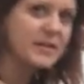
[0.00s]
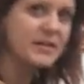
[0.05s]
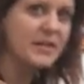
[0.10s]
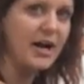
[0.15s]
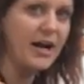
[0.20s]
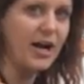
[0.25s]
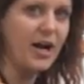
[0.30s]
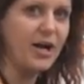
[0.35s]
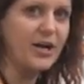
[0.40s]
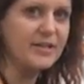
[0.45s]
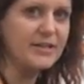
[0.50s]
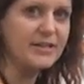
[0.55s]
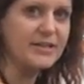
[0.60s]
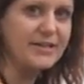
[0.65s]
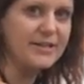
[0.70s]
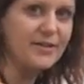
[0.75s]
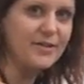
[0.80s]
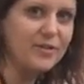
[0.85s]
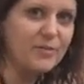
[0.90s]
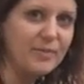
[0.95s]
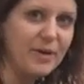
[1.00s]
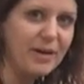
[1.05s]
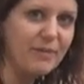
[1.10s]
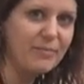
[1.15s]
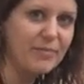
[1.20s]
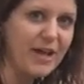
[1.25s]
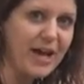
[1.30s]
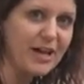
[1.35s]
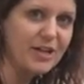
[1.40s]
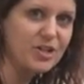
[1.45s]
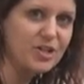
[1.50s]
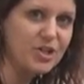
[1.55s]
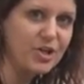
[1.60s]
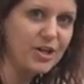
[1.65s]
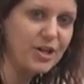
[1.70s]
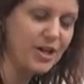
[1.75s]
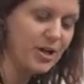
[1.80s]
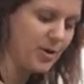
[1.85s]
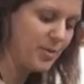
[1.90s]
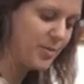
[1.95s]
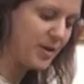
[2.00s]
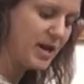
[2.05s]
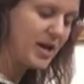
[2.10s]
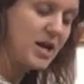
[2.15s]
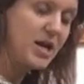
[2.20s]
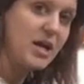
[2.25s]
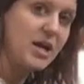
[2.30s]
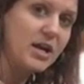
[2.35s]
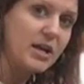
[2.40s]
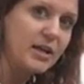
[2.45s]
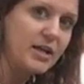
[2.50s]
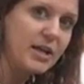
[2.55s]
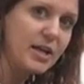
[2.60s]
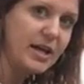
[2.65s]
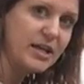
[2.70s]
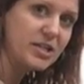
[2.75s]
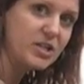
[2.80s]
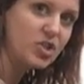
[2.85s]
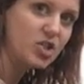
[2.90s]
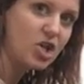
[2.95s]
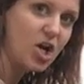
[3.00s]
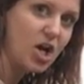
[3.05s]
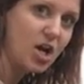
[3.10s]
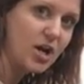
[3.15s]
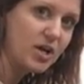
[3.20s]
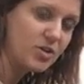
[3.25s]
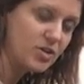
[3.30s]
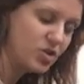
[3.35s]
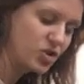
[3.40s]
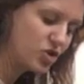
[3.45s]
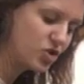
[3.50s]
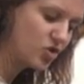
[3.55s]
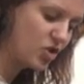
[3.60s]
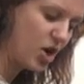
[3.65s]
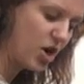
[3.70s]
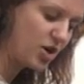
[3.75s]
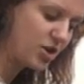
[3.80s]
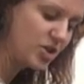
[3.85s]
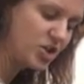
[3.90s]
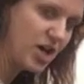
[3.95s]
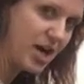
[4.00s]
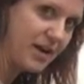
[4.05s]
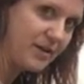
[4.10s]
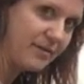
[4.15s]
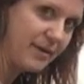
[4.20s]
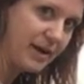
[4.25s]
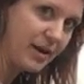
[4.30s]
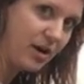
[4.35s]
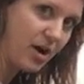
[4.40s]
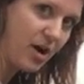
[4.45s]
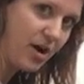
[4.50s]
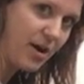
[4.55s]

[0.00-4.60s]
It's kind of hard to see with my black shirt here, but nice strong chaturanga